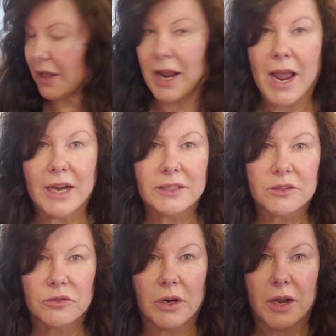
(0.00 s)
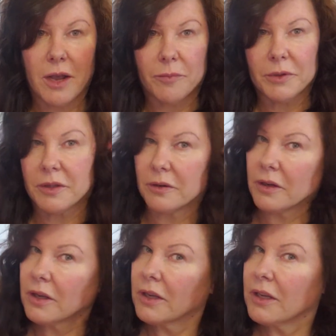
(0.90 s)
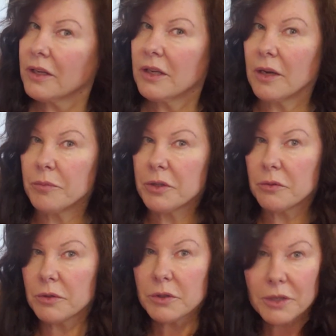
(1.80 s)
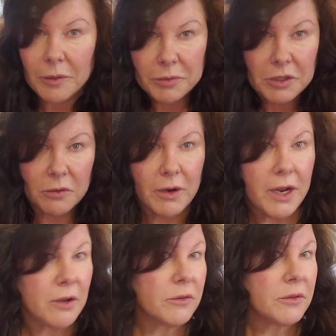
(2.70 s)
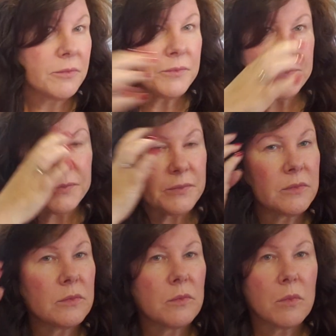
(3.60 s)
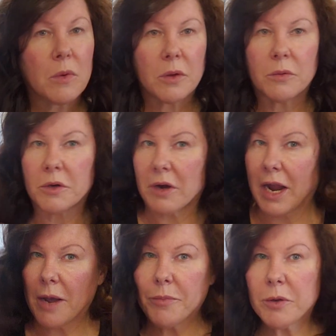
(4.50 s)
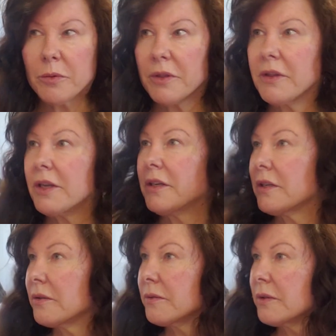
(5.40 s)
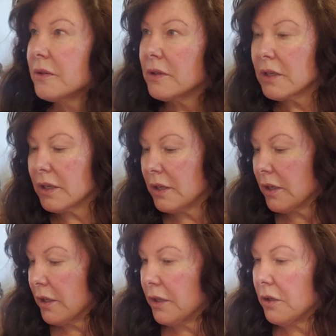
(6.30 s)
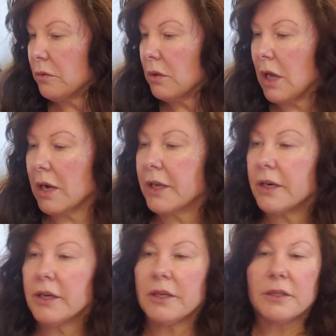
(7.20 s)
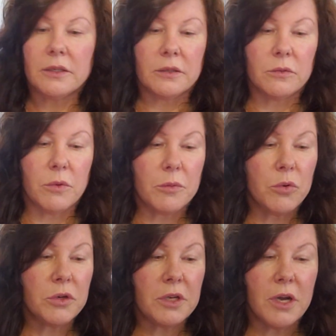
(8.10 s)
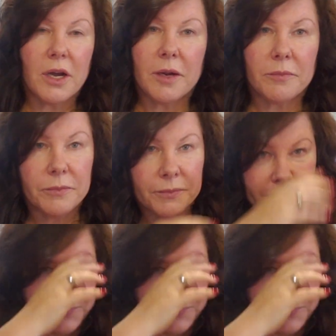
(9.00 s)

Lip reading: that extra up at the root, up at the crown. When you're happy with it, you lock it in one more time,